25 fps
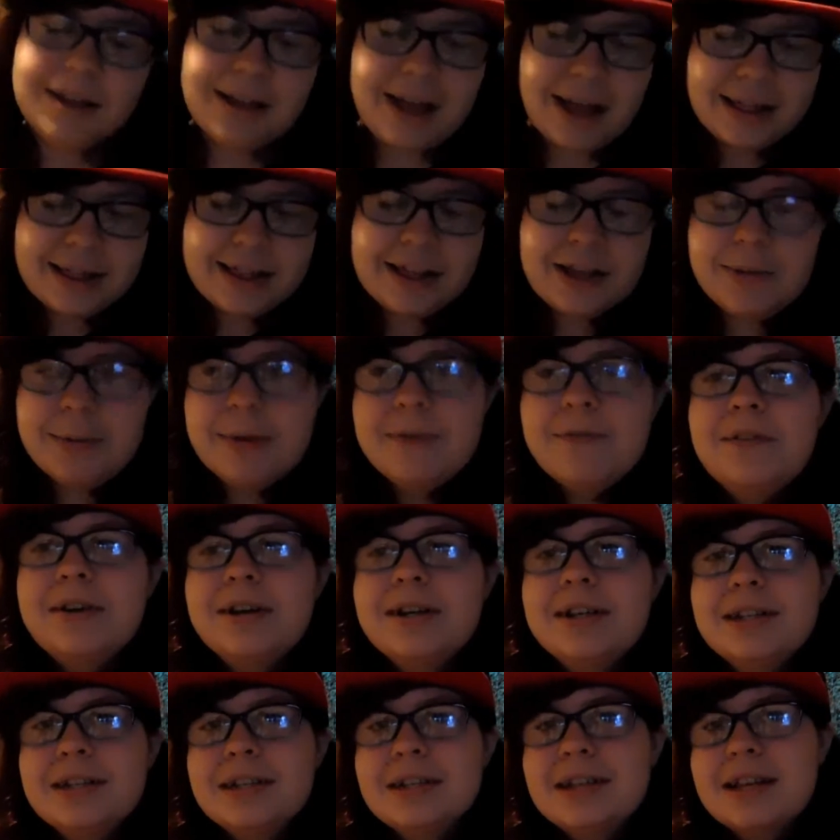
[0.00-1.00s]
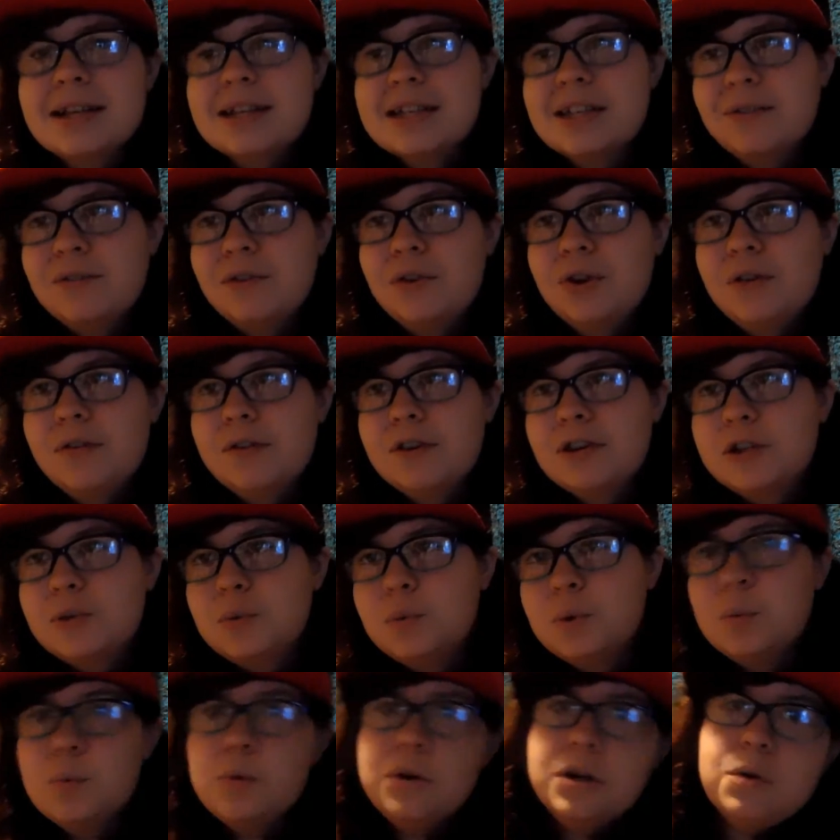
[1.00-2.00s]
I think it'd be fun to discuss the universes
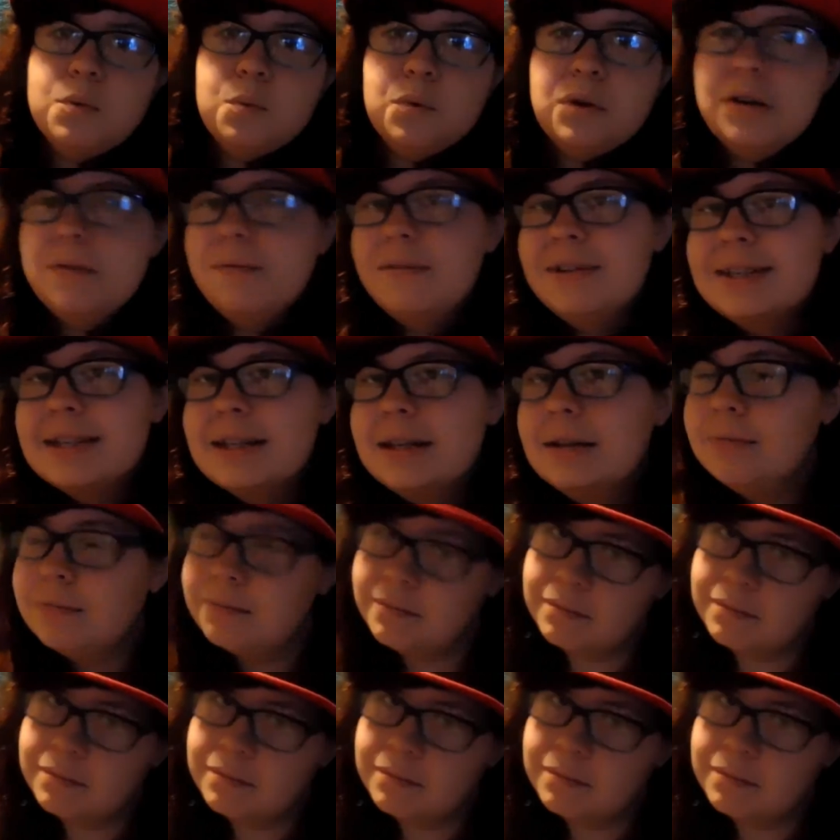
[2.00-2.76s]
we would and wouldn't visit.